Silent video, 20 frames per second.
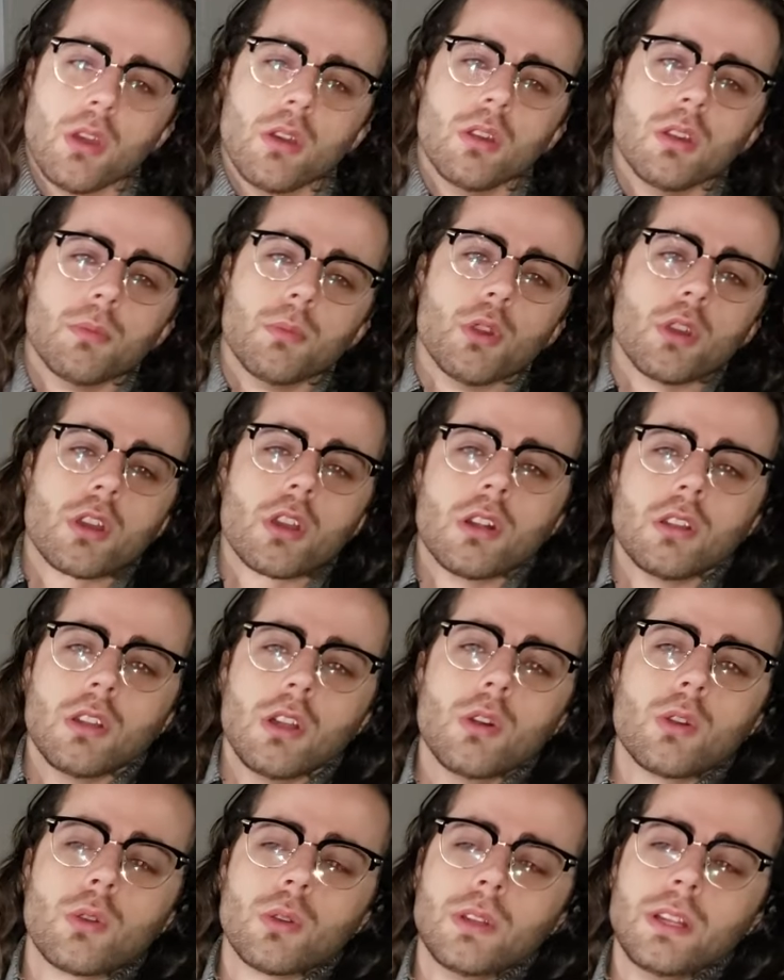or more
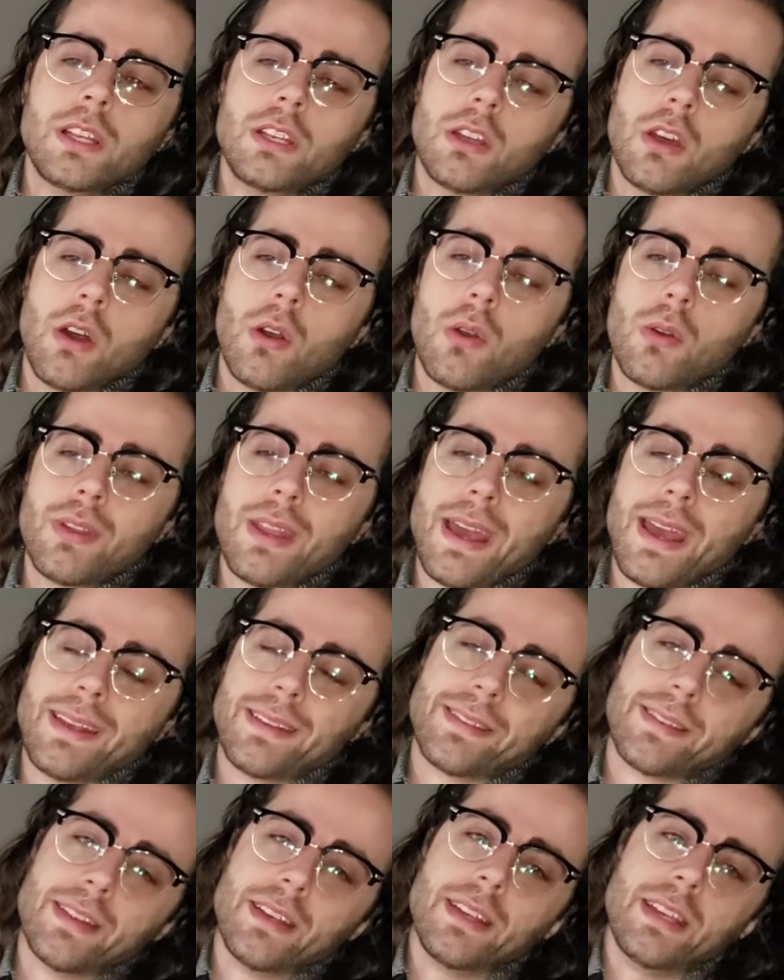colloquially known
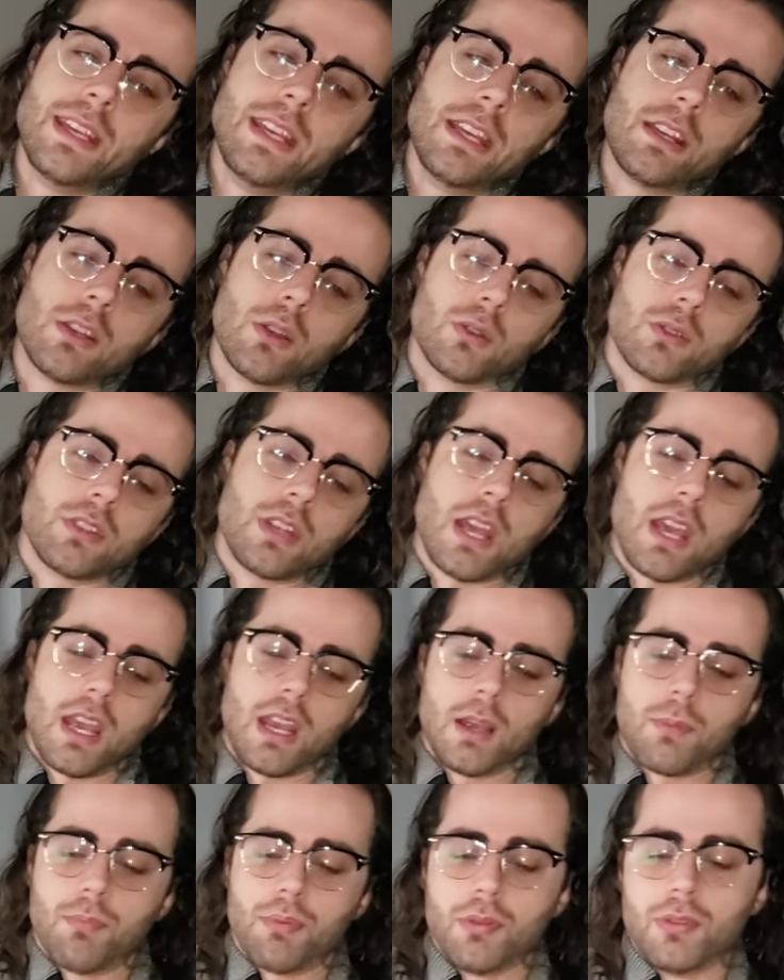as the
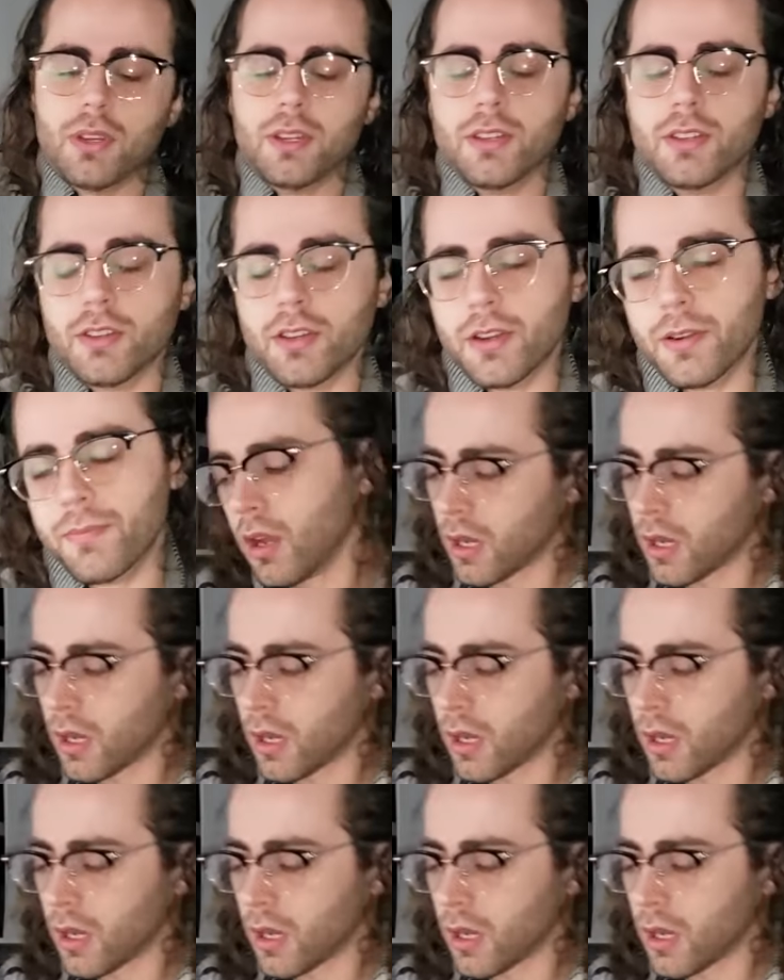EcoTank printer.